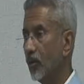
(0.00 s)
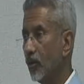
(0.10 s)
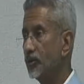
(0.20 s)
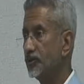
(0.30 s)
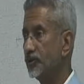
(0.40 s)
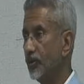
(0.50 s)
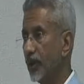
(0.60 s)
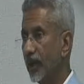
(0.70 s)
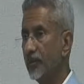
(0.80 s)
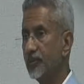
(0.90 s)
also
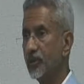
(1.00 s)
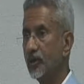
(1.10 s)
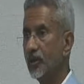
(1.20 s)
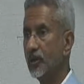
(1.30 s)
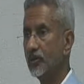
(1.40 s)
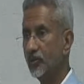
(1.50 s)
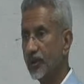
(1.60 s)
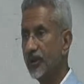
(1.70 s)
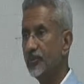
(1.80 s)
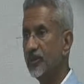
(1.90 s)
helped to
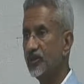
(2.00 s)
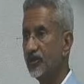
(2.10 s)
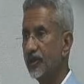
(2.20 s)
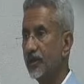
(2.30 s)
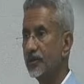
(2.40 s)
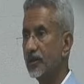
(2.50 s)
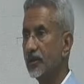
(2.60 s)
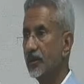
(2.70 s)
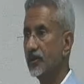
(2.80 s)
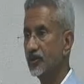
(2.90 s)
keep this theater
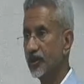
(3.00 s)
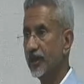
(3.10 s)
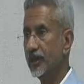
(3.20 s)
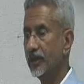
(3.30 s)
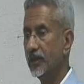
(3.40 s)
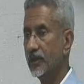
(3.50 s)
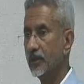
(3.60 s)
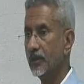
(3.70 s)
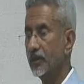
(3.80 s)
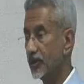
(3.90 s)
steady
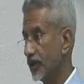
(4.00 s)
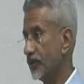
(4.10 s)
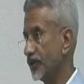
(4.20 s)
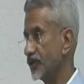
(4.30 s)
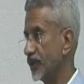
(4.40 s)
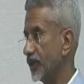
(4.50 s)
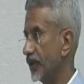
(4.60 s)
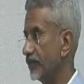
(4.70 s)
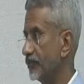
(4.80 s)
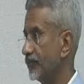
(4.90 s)
till
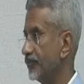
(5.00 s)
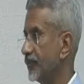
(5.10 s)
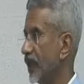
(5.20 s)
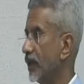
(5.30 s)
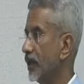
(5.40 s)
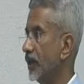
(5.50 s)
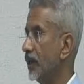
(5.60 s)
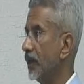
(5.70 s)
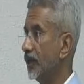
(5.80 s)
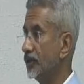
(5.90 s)
recently.
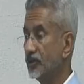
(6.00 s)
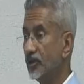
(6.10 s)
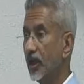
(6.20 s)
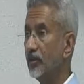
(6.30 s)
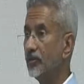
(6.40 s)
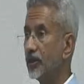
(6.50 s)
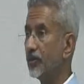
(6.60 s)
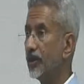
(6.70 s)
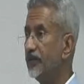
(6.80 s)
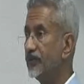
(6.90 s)
It is now the
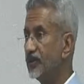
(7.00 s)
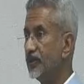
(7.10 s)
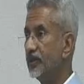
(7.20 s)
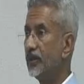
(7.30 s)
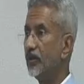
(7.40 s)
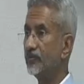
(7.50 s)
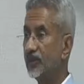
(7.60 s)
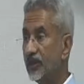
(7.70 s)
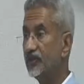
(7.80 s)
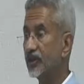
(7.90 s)
revisiting of
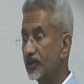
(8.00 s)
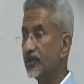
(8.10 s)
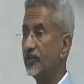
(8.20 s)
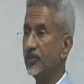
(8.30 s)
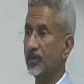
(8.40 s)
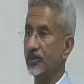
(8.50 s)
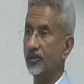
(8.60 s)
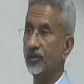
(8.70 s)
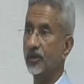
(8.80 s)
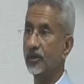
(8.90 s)
these
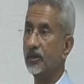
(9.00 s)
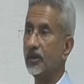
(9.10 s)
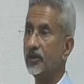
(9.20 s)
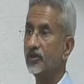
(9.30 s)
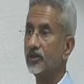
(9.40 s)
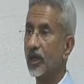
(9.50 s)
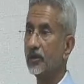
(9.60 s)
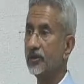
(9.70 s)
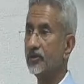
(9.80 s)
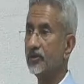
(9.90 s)
assumptions that has
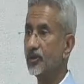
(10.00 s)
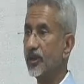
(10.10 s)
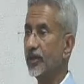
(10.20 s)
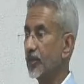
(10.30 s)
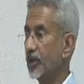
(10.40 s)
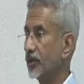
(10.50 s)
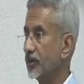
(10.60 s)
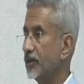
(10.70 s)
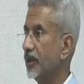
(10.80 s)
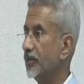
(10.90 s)
started to shape
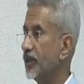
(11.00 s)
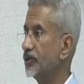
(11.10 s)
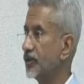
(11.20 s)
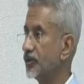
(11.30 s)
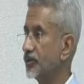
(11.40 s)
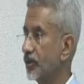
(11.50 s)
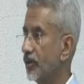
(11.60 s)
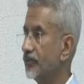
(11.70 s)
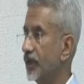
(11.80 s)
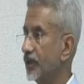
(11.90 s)
the emergence
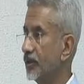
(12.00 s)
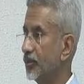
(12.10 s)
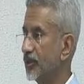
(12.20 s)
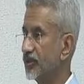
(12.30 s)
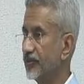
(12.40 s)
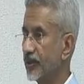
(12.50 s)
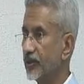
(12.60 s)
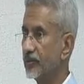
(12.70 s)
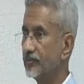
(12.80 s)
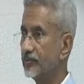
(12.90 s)
of the Indo-Pacific.